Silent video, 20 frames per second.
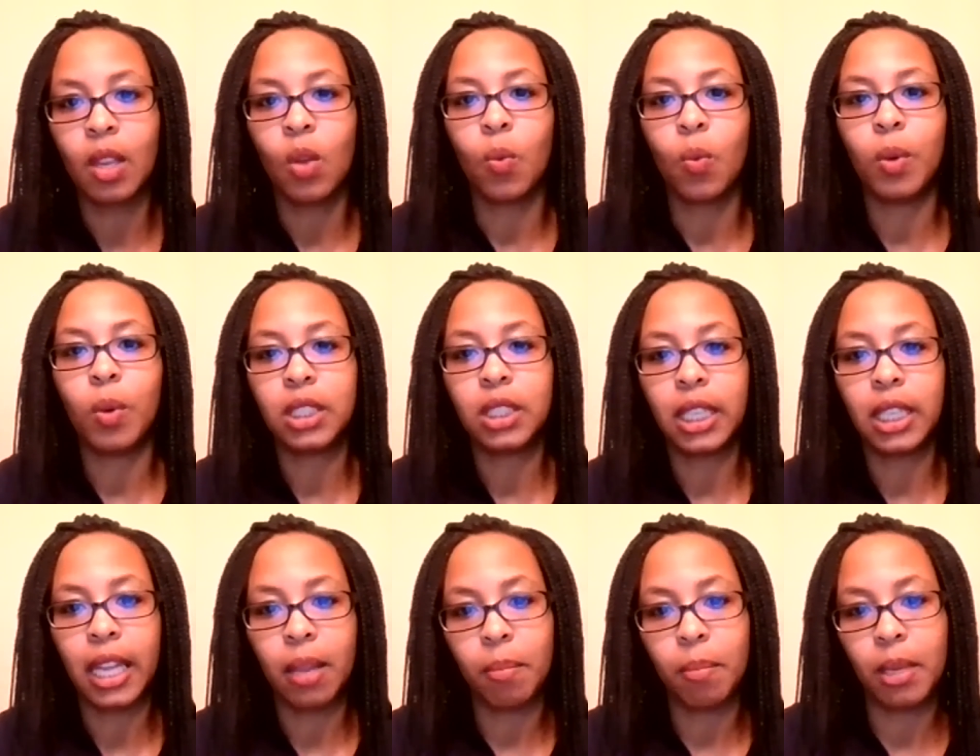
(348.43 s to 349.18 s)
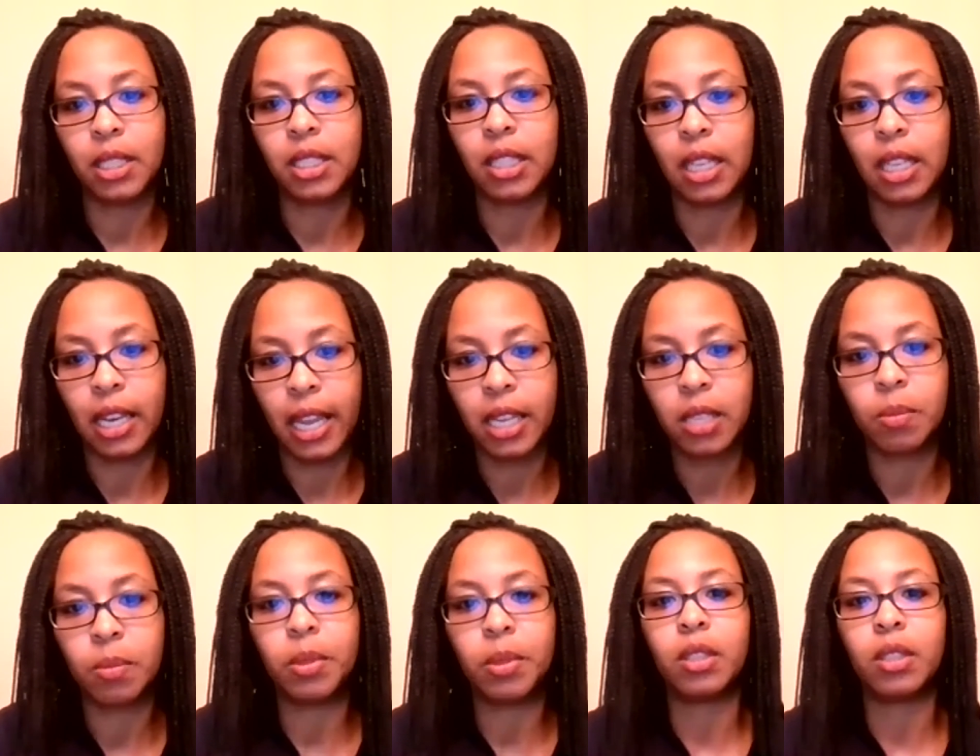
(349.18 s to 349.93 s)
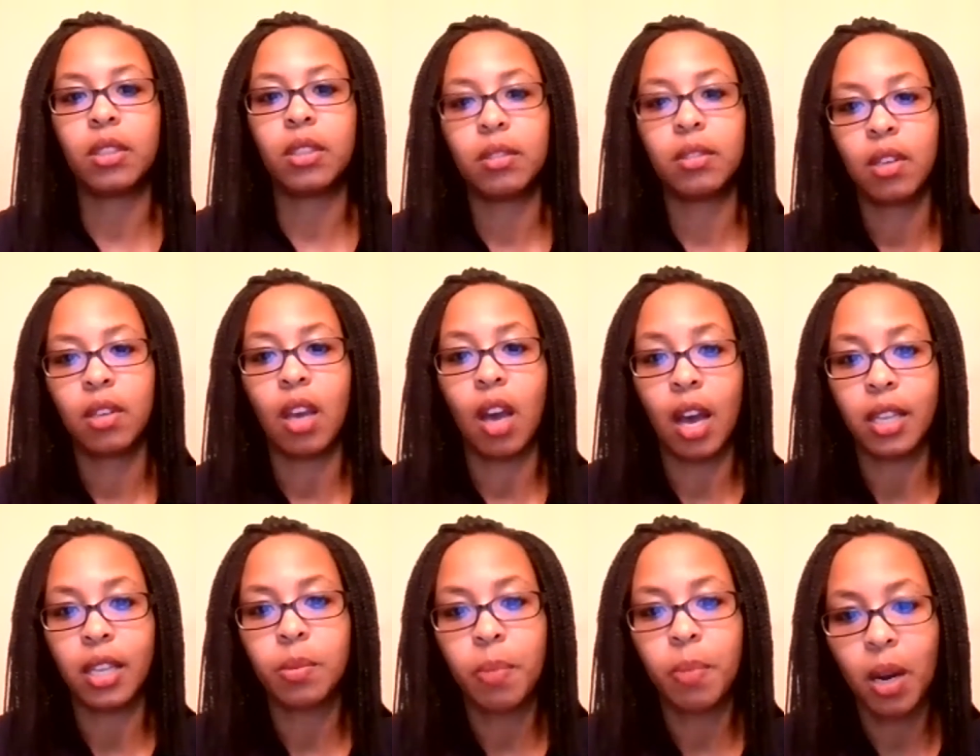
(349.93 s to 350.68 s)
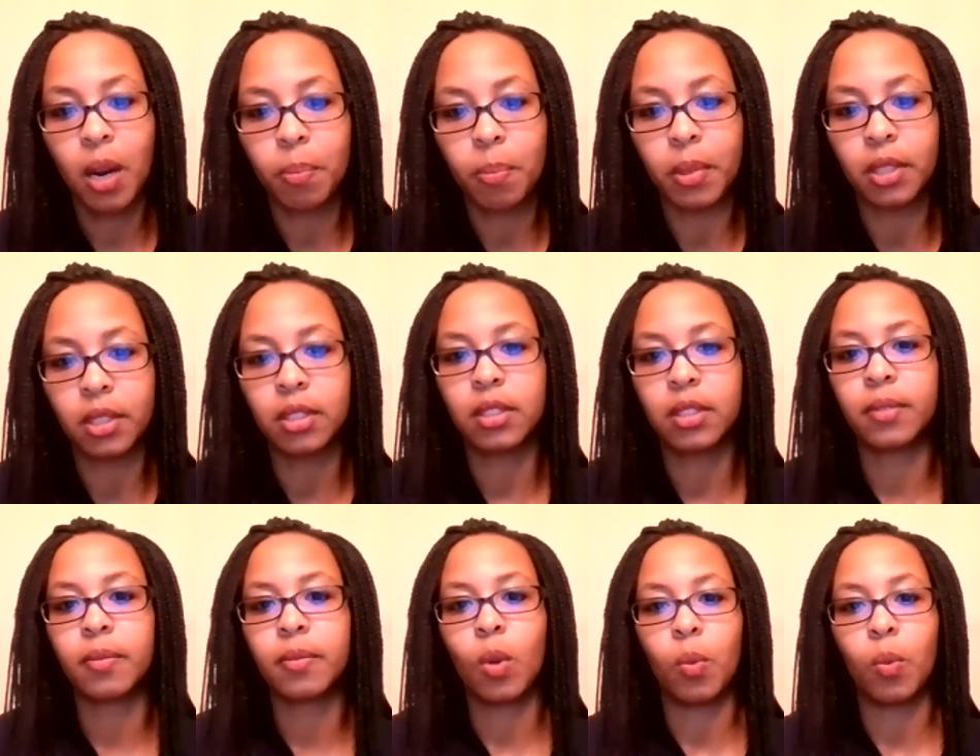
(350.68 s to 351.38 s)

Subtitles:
which led me to the next book, God's Purpose,